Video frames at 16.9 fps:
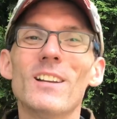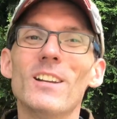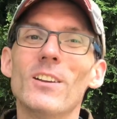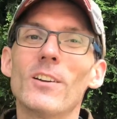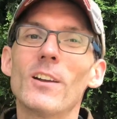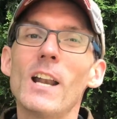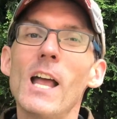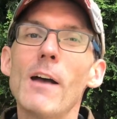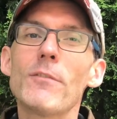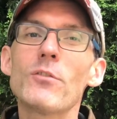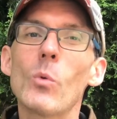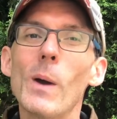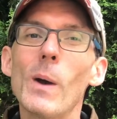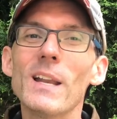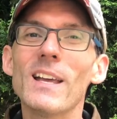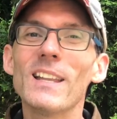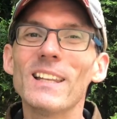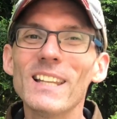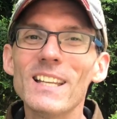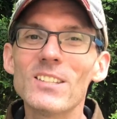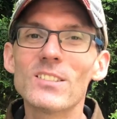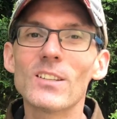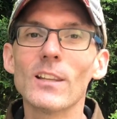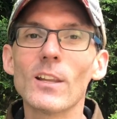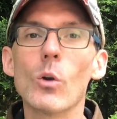you're going to have to wait at
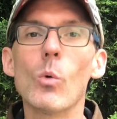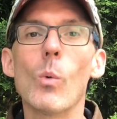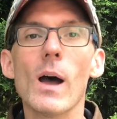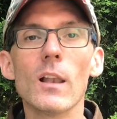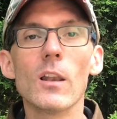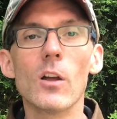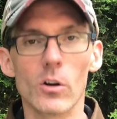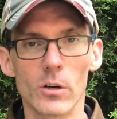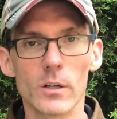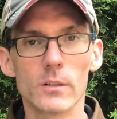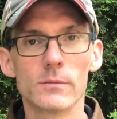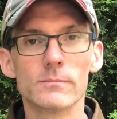least a little while longer.